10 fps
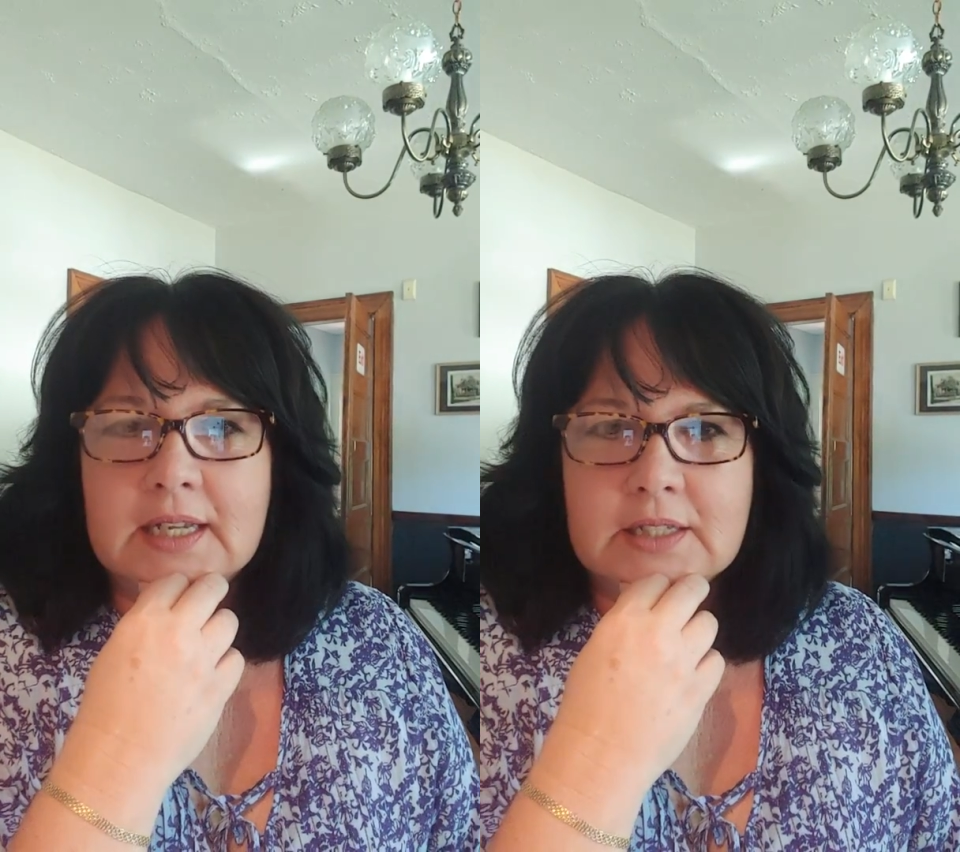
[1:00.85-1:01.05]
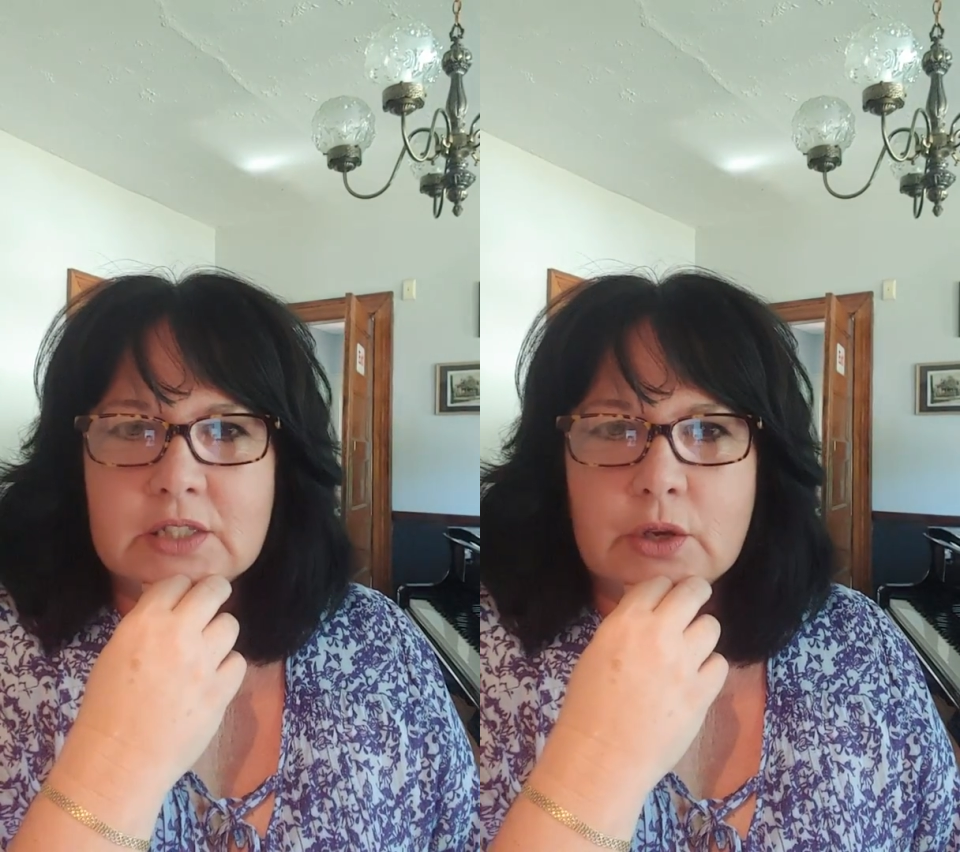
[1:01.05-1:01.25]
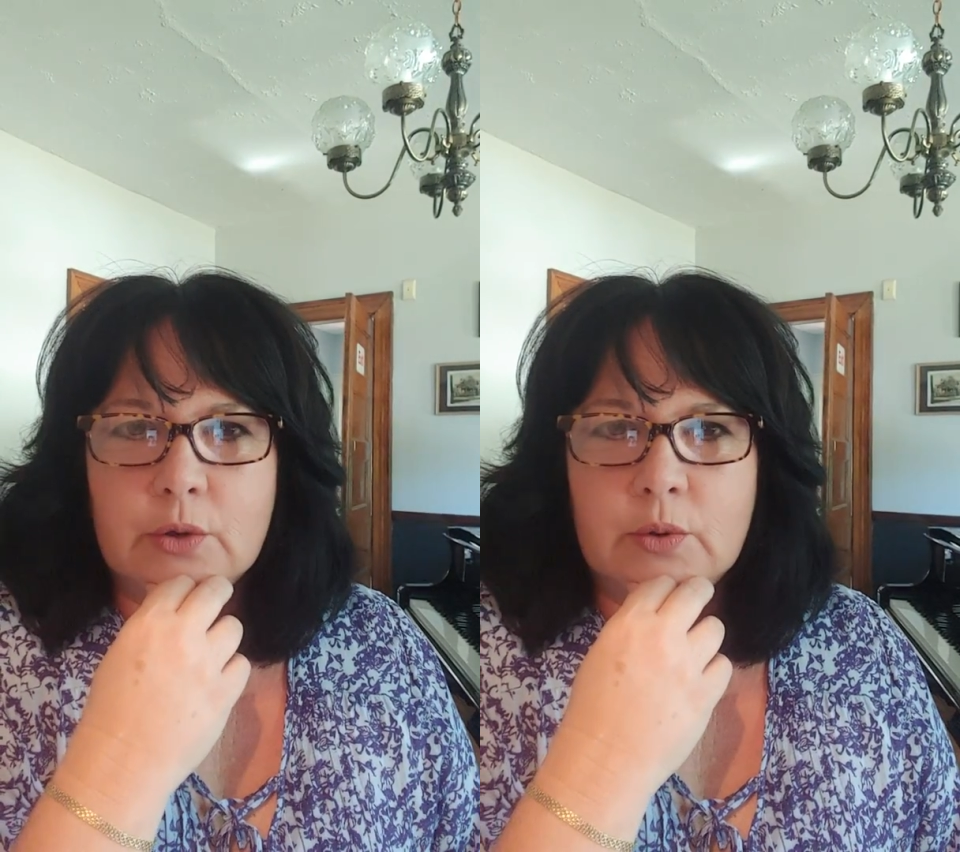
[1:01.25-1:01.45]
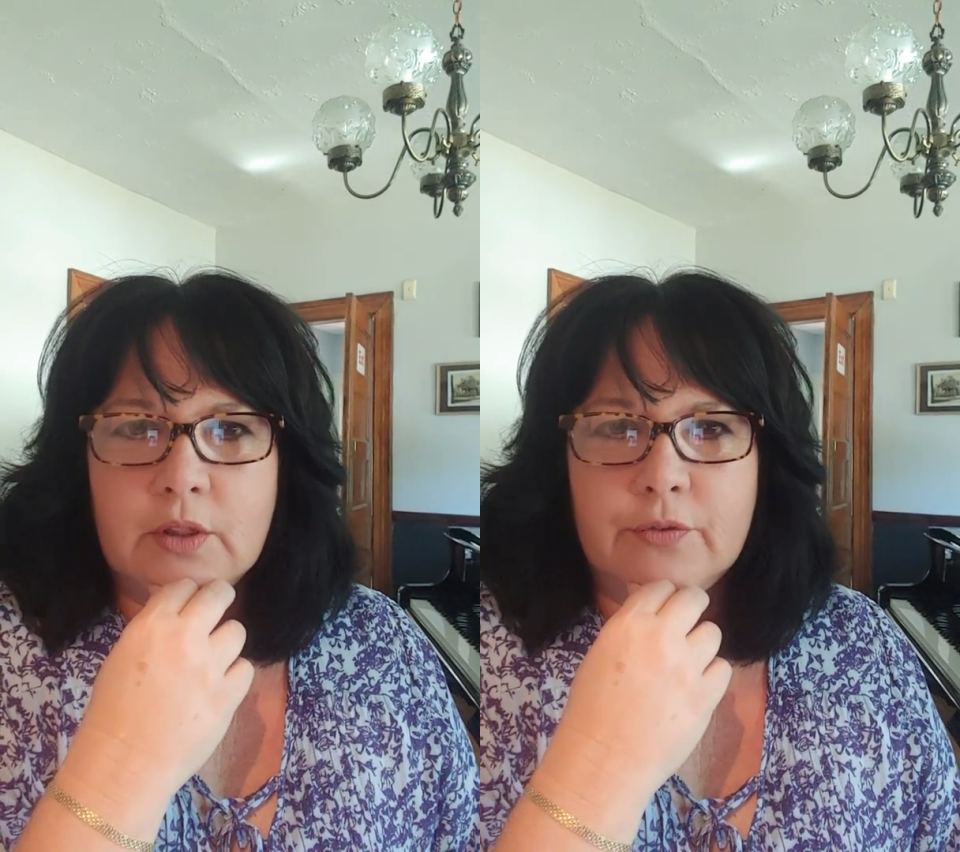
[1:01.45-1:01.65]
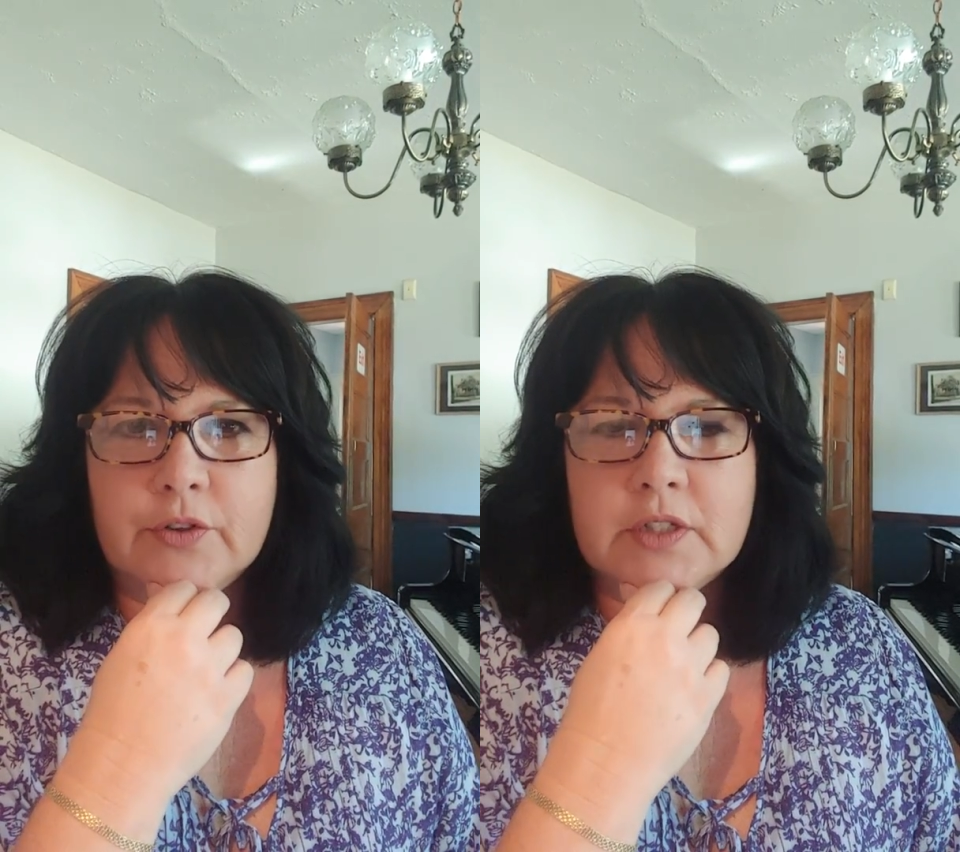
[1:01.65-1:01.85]
So the
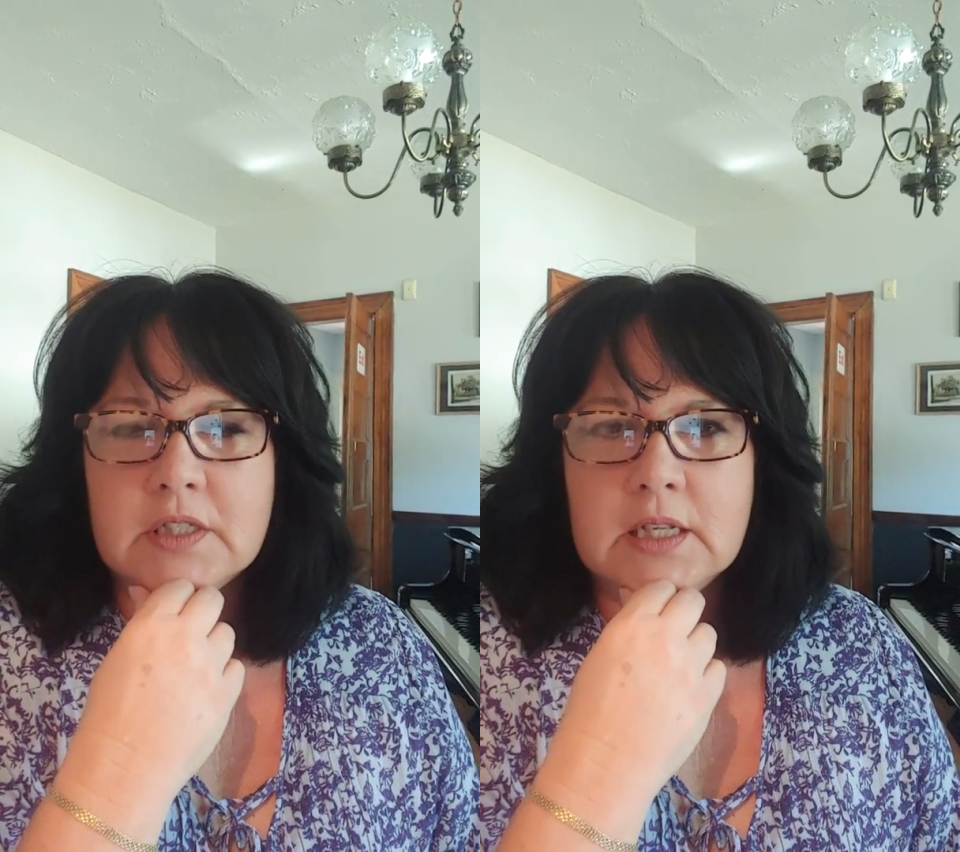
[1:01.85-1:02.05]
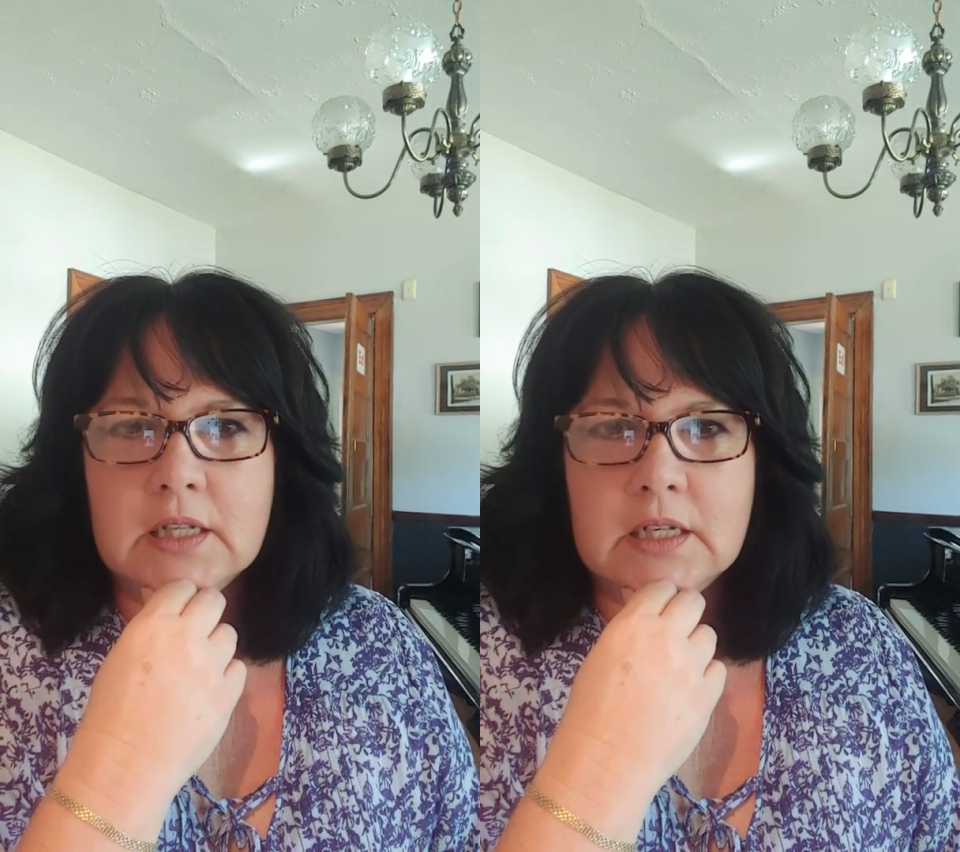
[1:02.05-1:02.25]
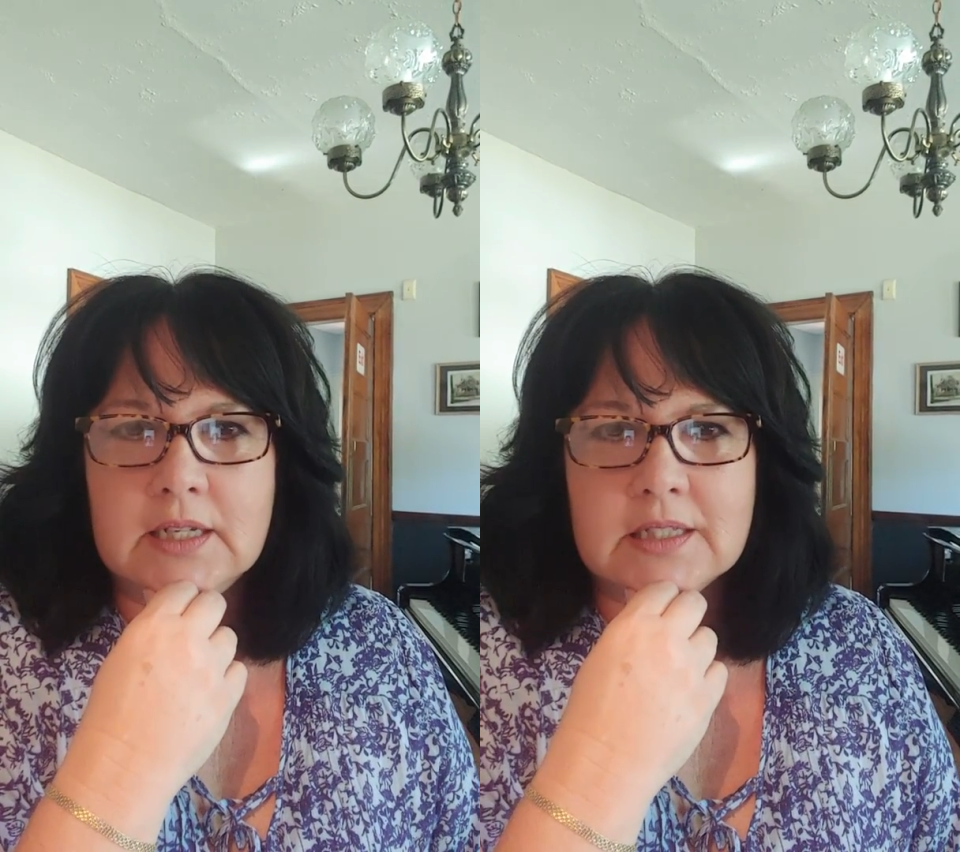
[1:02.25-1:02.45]
first thing that needs